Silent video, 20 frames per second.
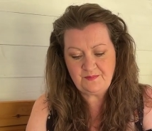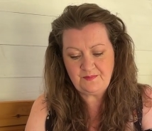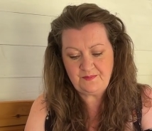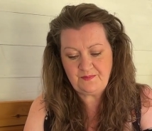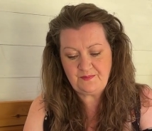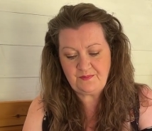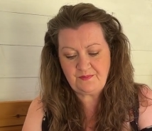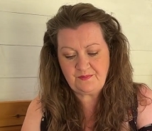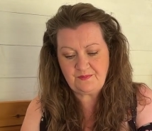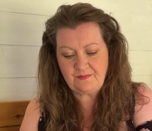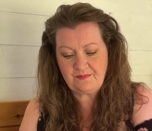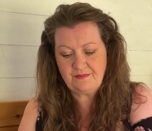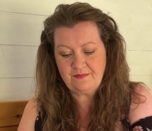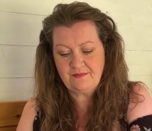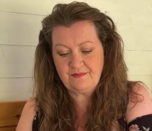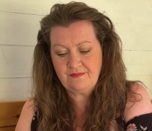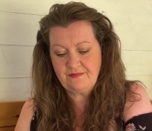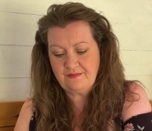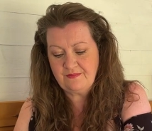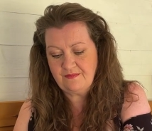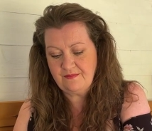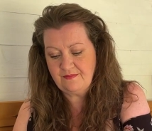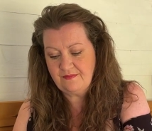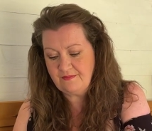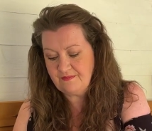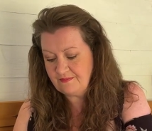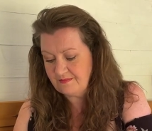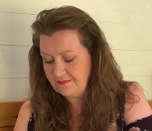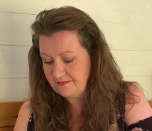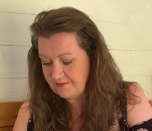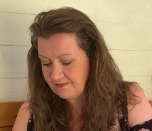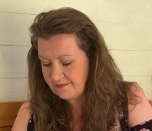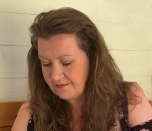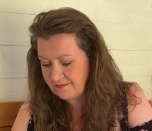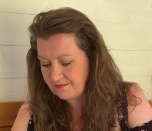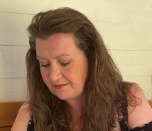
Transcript: [no speech]